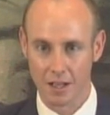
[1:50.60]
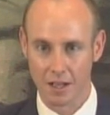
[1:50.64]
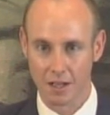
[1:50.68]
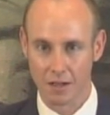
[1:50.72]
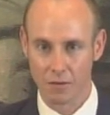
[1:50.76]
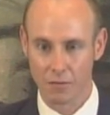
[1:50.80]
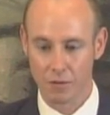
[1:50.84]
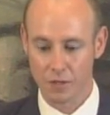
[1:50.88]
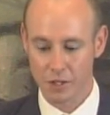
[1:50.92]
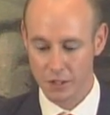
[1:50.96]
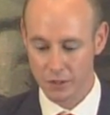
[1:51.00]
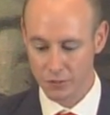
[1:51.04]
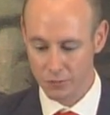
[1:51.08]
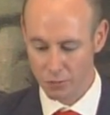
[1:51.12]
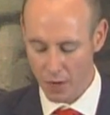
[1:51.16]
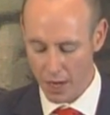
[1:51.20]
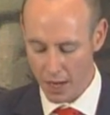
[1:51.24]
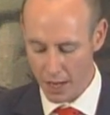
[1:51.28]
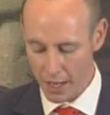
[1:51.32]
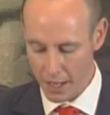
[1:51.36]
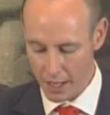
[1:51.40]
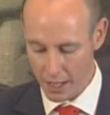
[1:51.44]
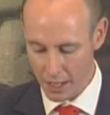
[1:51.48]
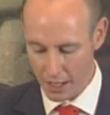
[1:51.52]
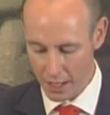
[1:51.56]
Which is
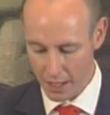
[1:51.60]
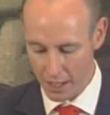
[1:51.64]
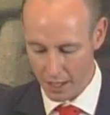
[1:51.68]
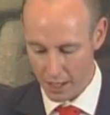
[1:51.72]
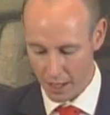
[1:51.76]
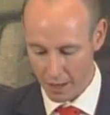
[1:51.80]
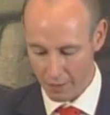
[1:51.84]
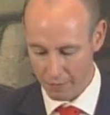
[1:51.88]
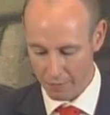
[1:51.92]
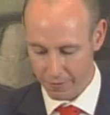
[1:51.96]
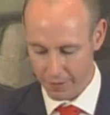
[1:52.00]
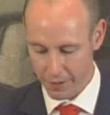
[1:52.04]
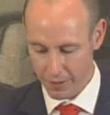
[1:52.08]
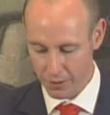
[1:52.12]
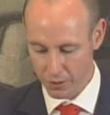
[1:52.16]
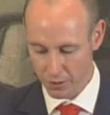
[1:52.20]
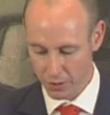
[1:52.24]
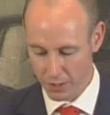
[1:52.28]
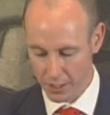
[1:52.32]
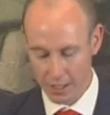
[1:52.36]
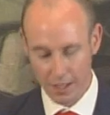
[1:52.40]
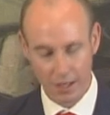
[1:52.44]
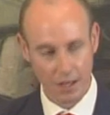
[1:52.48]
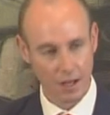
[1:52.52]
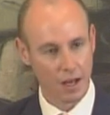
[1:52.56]
why I feel
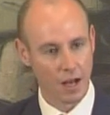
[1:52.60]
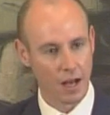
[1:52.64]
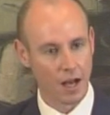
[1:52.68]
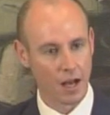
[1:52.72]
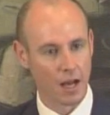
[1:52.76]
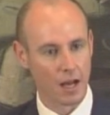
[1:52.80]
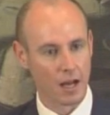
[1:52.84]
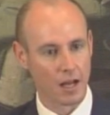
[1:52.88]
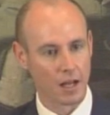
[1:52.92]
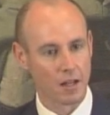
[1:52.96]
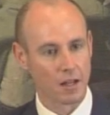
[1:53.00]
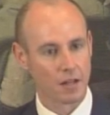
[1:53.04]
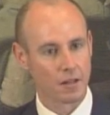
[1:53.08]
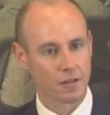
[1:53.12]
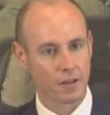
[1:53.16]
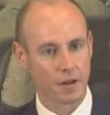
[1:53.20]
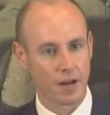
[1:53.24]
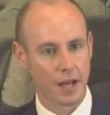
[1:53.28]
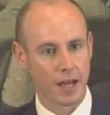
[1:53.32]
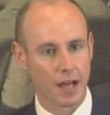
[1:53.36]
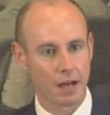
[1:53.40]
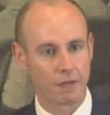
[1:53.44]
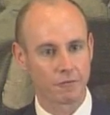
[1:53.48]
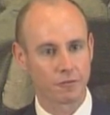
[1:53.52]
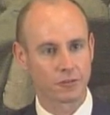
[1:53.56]
that
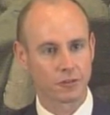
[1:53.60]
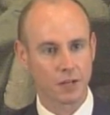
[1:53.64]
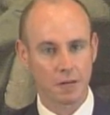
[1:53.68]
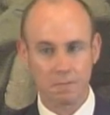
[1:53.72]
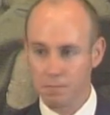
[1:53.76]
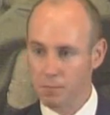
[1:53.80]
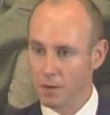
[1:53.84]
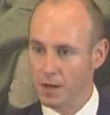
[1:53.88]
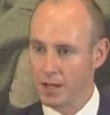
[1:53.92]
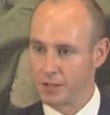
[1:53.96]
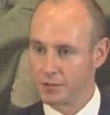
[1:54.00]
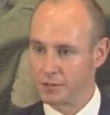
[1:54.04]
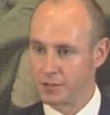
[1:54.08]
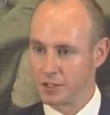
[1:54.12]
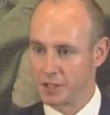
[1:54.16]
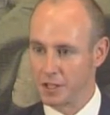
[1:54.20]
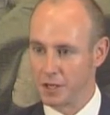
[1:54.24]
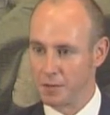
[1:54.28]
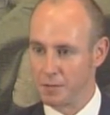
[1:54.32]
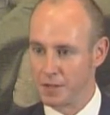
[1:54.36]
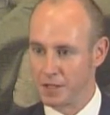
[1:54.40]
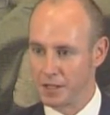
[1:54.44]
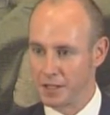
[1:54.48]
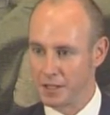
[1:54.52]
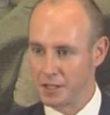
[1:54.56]
I have some place in
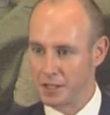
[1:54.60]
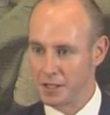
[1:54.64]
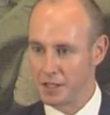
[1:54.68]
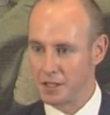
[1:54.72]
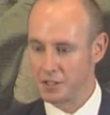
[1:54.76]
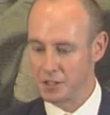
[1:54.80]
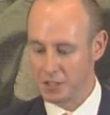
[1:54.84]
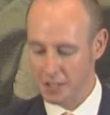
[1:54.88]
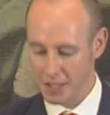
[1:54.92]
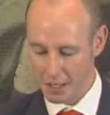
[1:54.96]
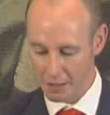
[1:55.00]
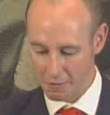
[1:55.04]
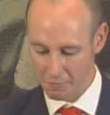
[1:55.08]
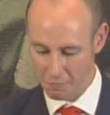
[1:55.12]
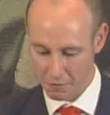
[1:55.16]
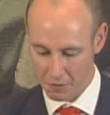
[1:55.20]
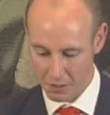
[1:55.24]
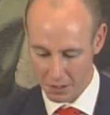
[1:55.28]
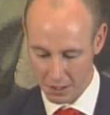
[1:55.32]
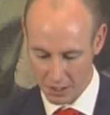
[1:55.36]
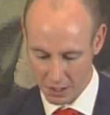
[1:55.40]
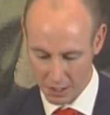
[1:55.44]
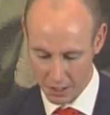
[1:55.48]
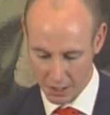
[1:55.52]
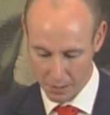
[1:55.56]
coming here to give
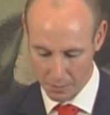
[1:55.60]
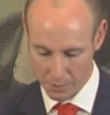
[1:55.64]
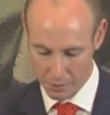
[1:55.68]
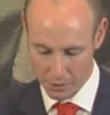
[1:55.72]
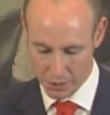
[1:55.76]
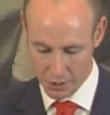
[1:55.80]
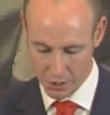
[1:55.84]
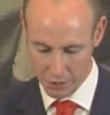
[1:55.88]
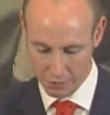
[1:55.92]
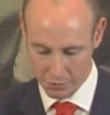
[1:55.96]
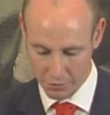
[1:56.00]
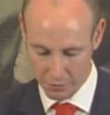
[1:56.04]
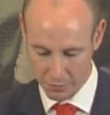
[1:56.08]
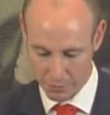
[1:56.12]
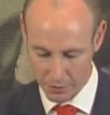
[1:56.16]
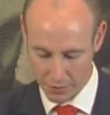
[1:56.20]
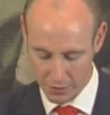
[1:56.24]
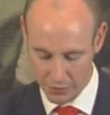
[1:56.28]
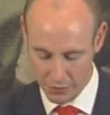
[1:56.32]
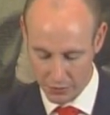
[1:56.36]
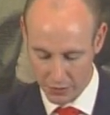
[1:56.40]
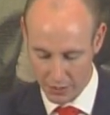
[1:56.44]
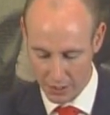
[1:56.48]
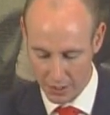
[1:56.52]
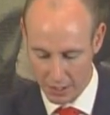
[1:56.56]
a British
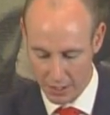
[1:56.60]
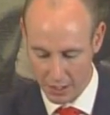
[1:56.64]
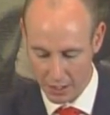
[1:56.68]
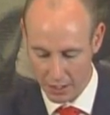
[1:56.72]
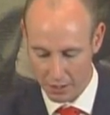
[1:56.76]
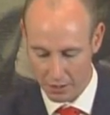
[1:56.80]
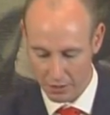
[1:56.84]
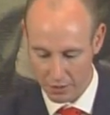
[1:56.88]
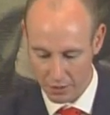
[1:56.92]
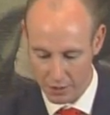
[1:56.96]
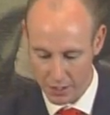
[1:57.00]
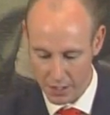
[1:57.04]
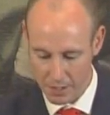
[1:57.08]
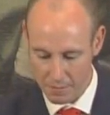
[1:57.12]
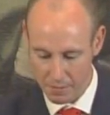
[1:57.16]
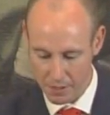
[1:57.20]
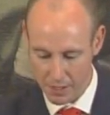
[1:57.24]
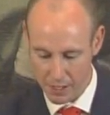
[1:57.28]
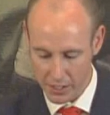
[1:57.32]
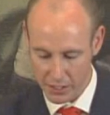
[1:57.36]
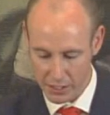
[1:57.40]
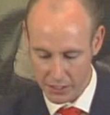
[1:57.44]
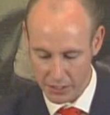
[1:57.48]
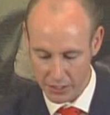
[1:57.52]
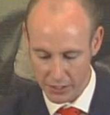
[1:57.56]
response to the Tea
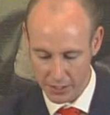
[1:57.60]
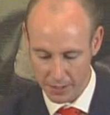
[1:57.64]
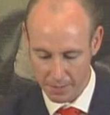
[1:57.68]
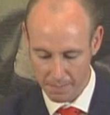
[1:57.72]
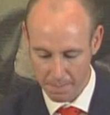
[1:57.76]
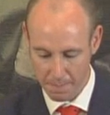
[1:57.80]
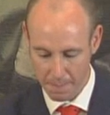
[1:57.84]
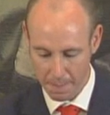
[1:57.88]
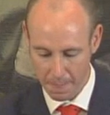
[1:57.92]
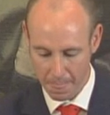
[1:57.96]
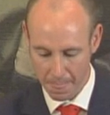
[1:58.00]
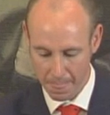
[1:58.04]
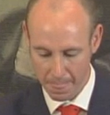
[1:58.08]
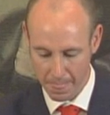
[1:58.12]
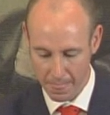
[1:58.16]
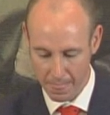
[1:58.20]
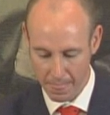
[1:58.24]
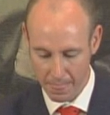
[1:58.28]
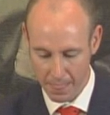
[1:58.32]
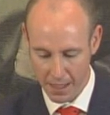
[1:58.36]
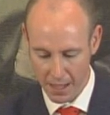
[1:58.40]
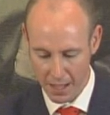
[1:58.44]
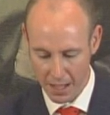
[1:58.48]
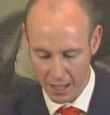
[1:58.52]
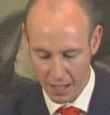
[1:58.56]
Parties.
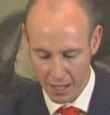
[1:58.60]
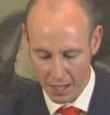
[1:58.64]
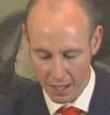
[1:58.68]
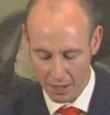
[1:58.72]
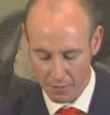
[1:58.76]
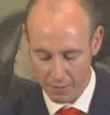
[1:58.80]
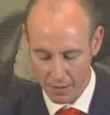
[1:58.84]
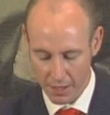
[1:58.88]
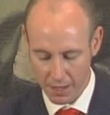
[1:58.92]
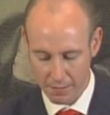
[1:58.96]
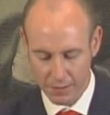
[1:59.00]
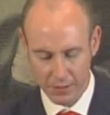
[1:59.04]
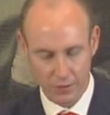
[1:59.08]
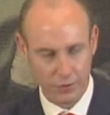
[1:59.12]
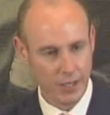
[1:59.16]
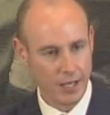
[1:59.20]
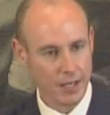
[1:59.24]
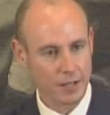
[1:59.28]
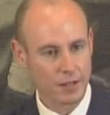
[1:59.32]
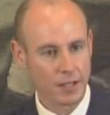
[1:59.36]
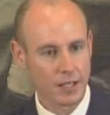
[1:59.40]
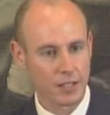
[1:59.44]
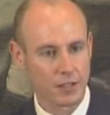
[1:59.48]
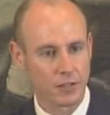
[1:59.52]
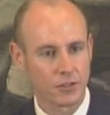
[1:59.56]
But let me say
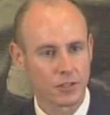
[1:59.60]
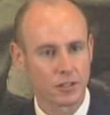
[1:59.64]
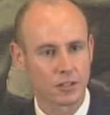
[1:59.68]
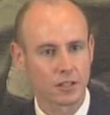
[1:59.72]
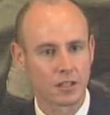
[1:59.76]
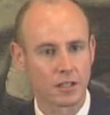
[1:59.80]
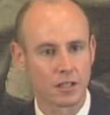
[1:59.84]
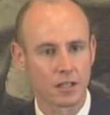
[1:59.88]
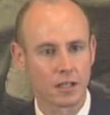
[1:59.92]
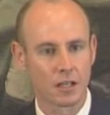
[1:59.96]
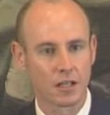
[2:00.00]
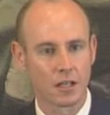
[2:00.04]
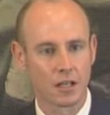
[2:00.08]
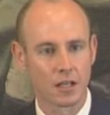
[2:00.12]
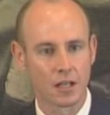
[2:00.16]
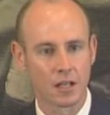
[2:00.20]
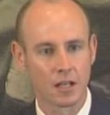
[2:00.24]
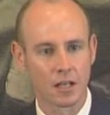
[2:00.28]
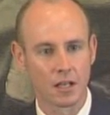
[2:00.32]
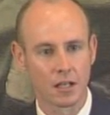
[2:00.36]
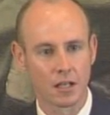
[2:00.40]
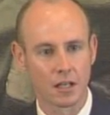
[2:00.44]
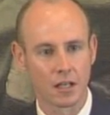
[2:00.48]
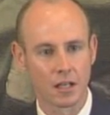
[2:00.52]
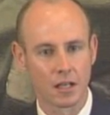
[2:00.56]
this.
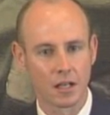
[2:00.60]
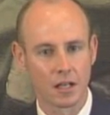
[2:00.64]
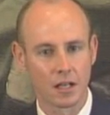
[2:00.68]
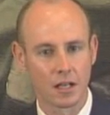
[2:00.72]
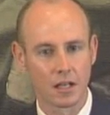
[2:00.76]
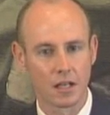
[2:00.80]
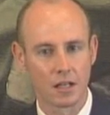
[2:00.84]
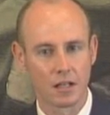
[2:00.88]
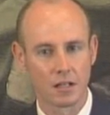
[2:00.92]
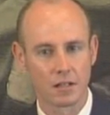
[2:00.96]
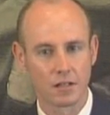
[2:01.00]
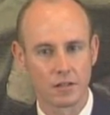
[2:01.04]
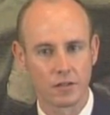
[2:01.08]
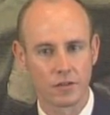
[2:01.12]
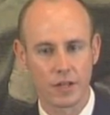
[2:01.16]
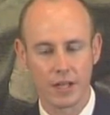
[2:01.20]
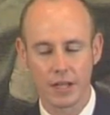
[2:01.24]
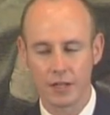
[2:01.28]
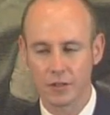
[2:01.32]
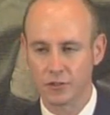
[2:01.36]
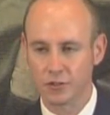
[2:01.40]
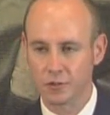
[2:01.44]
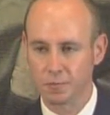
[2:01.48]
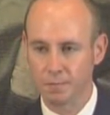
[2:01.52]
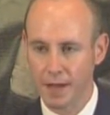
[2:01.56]
The
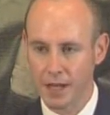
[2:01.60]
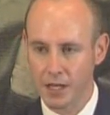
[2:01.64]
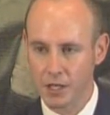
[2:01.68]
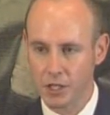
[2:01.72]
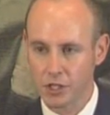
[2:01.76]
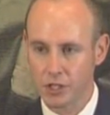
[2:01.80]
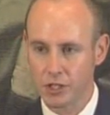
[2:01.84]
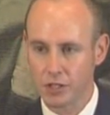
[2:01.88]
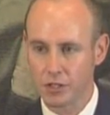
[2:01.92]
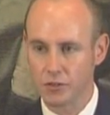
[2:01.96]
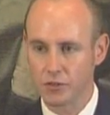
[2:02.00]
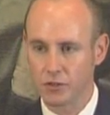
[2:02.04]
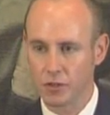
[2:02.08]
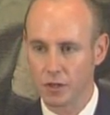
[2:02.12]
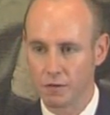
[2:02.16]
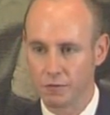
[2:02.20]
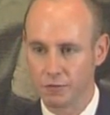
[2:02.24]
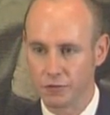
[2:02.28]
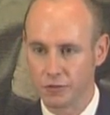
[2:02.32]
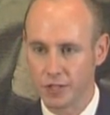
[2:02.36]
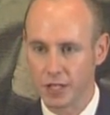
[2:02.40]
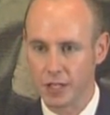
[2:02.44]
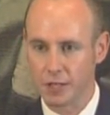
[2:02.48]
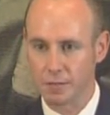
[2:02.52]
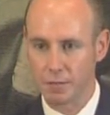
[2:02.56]
expansions of
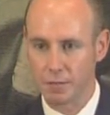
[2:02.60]
state